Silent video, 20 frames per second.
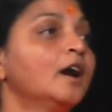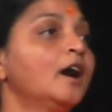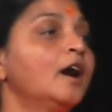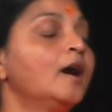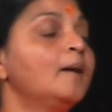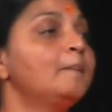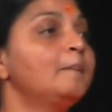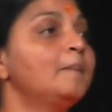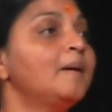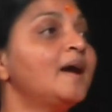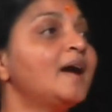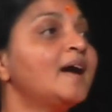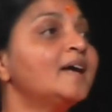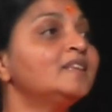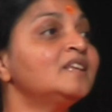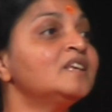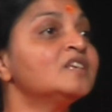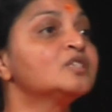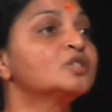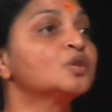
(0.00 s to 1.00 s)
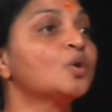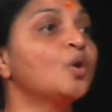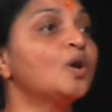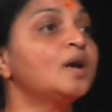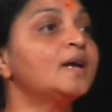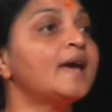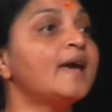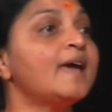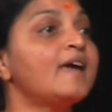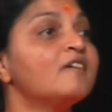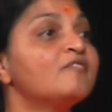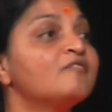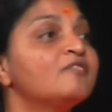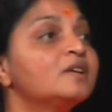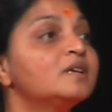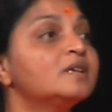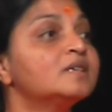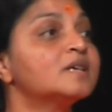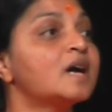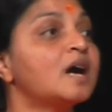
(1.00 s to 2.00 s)
A man sold
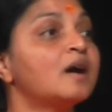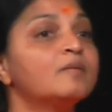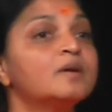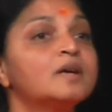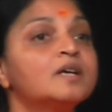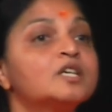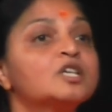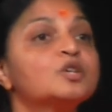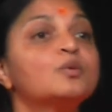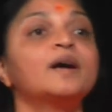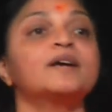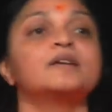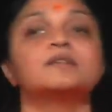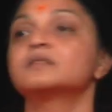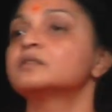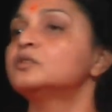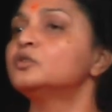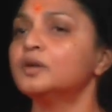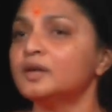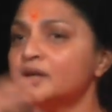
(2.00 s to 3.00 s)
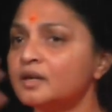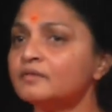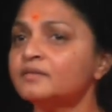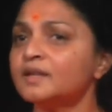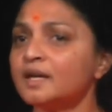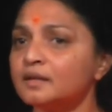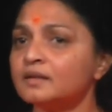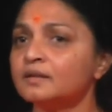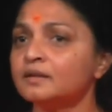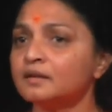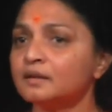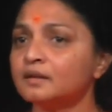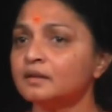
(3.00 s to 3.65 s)
Eiffel Tower twice. You heard of that?